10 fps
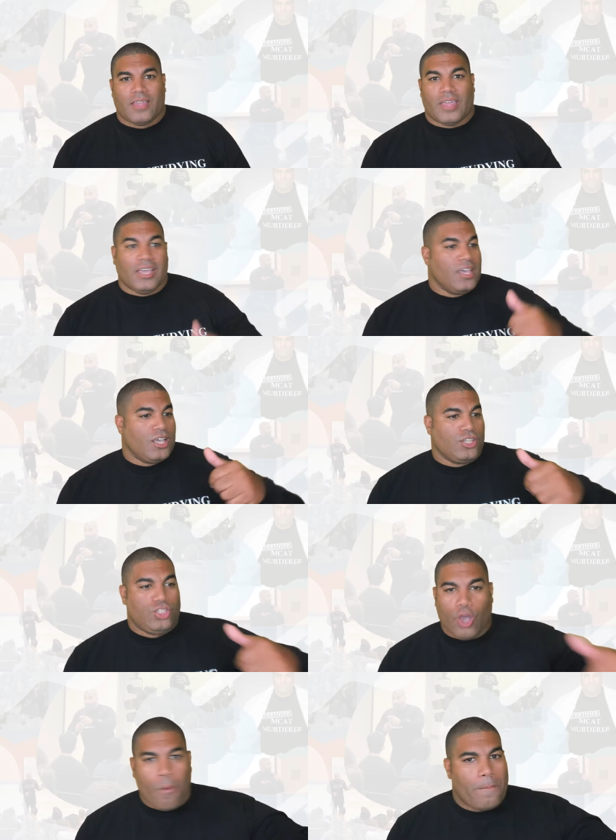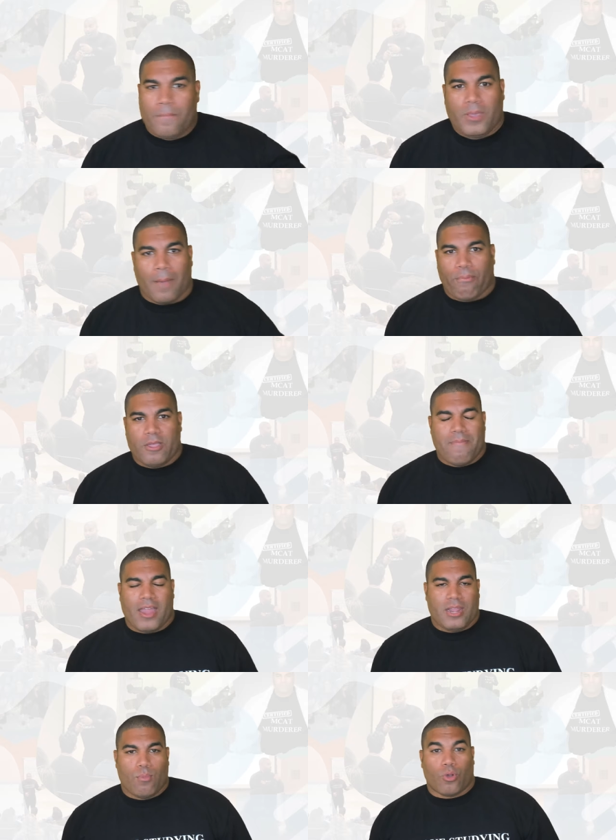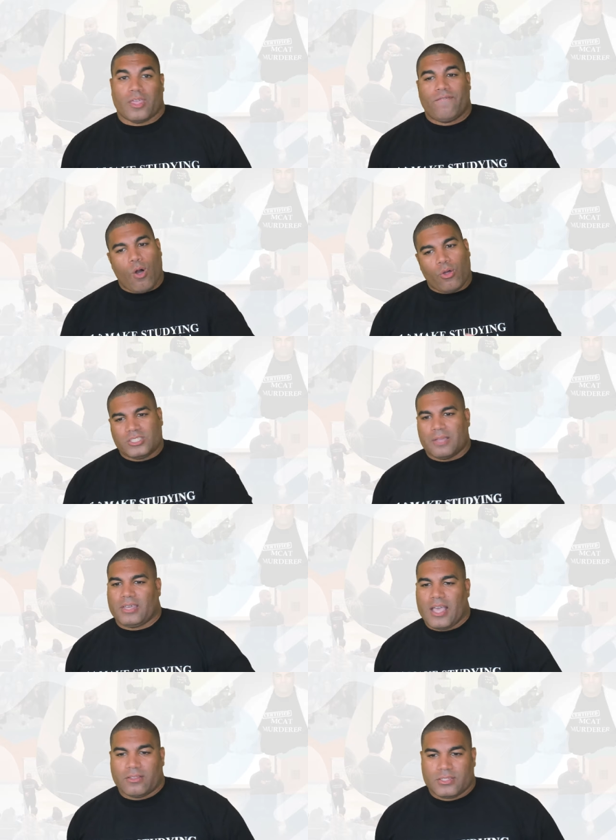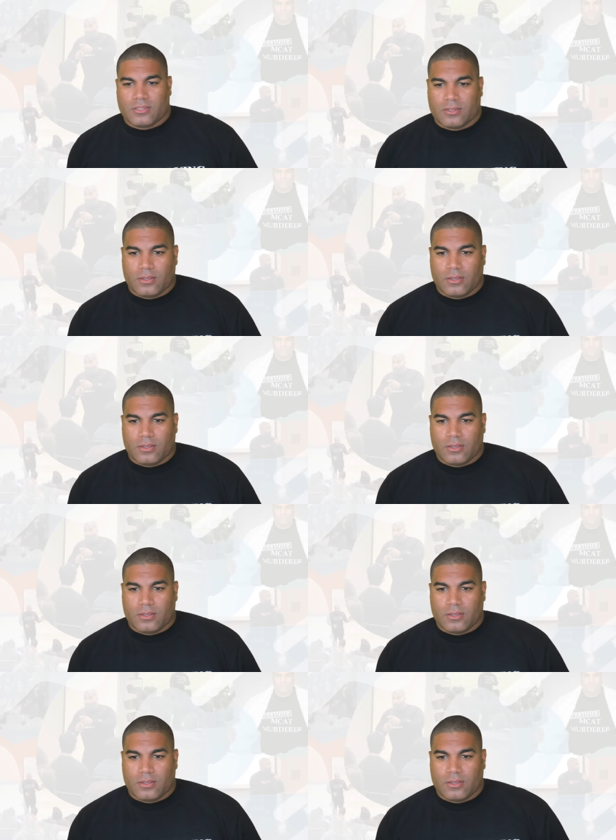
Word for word: They don't become pre med anymore. They fall into something else.